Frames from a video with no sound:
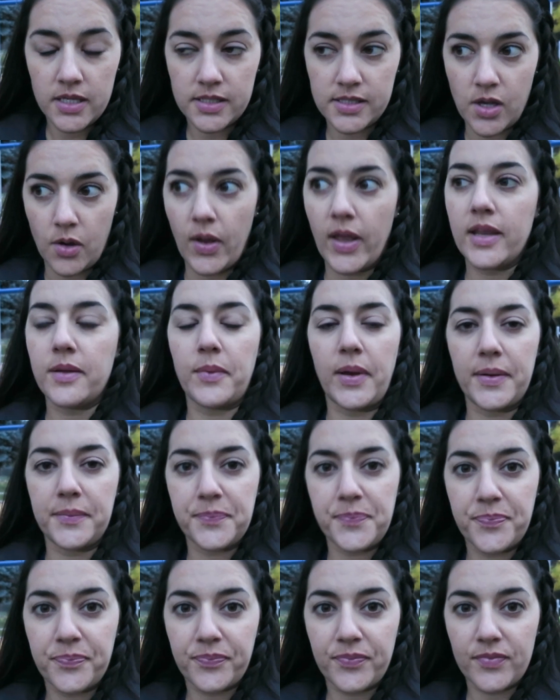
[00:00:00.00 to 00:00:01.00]
So anyway,
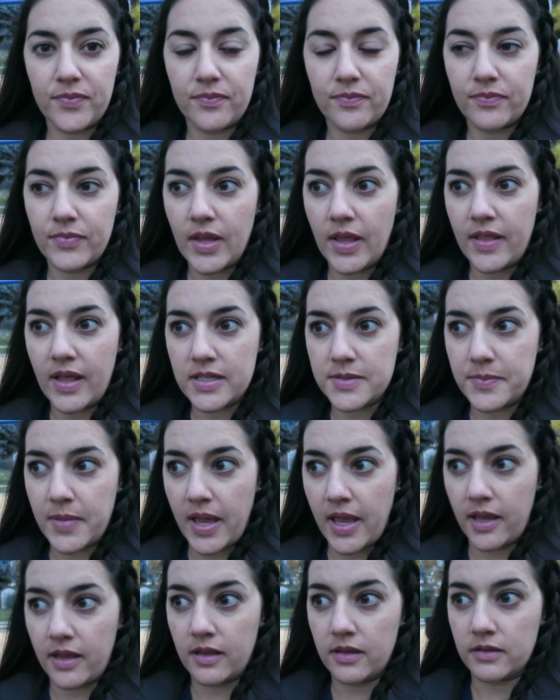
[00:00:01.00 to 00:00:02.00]
that's
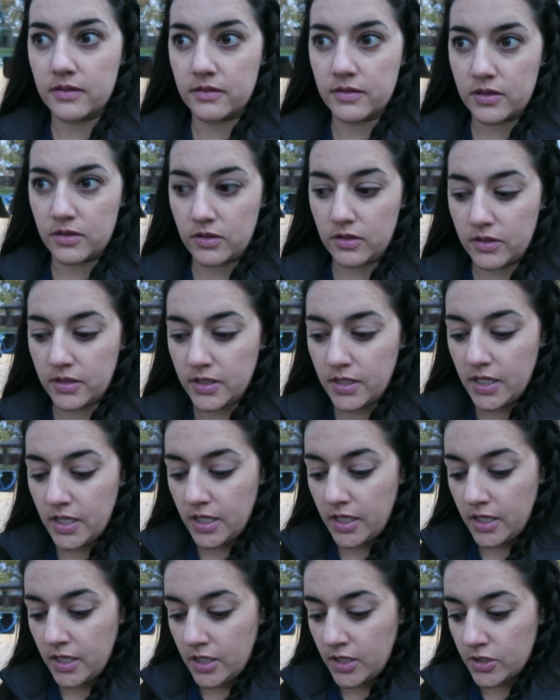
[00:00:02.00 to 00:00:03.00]
my little
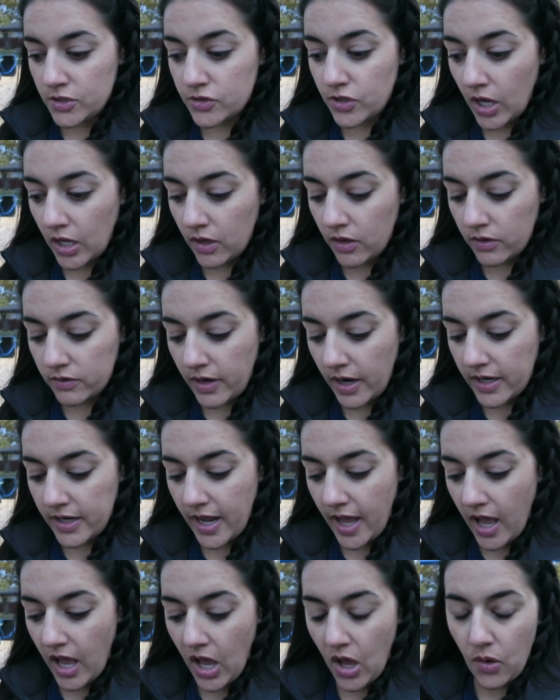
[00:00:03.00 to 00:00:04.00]
struggle right
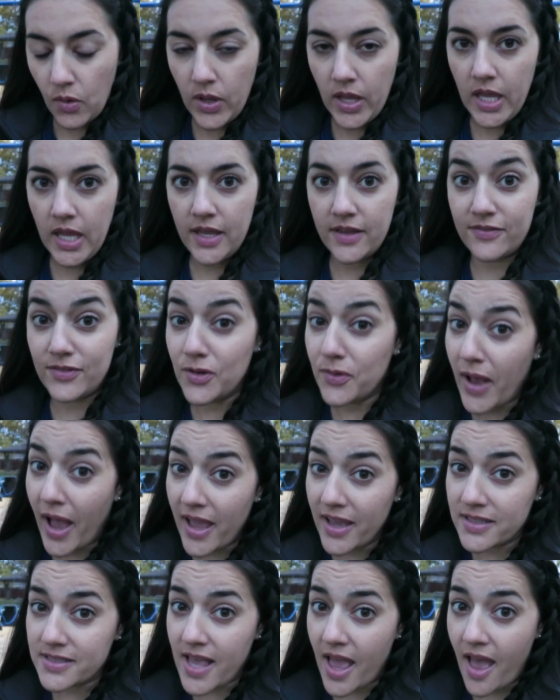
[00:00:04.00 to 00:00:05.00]
now. If you
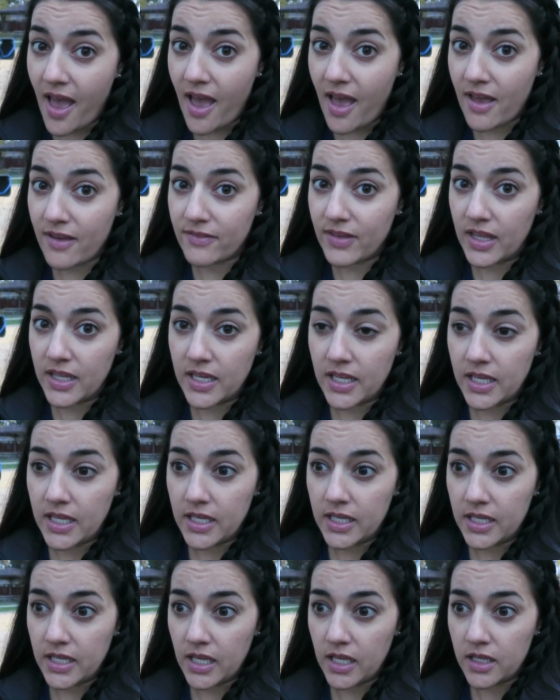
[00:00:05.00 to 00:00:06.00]
guys have
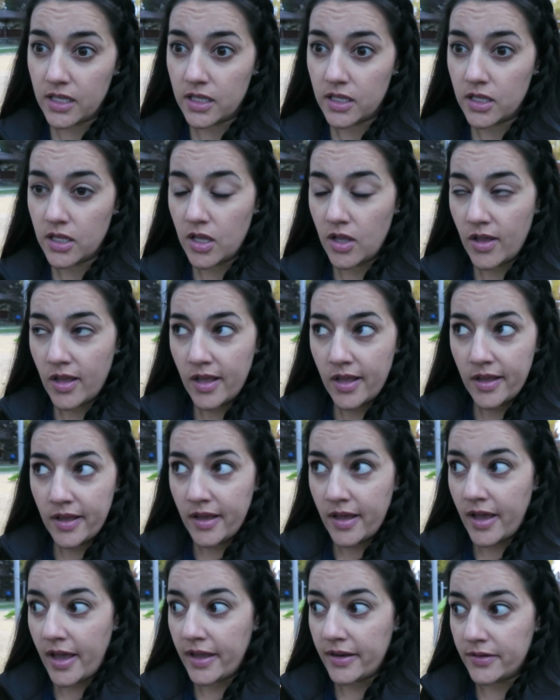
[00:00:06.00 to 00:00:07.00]
any,
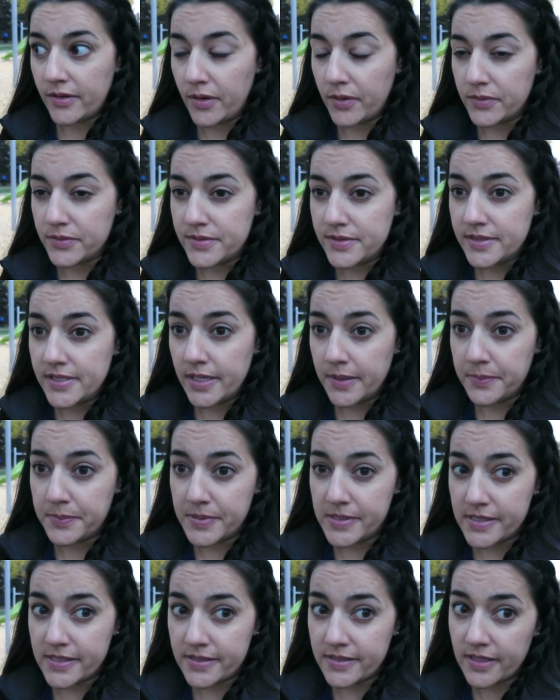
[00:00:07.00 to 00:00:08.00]
I don't know,
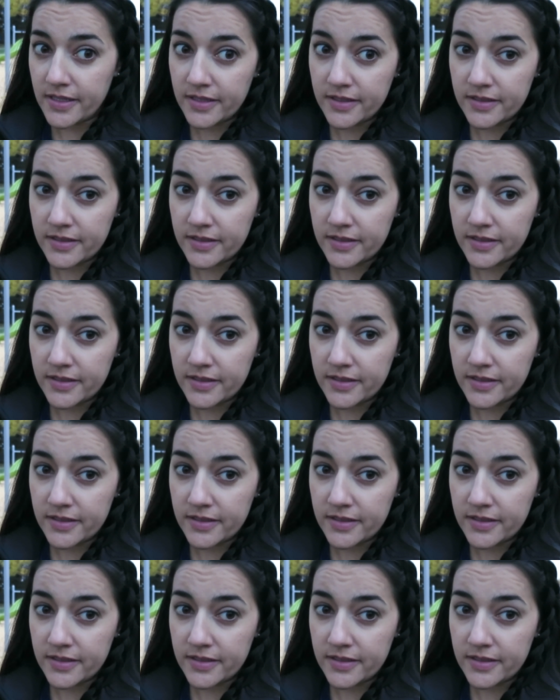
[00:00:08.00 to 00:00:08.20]
tips,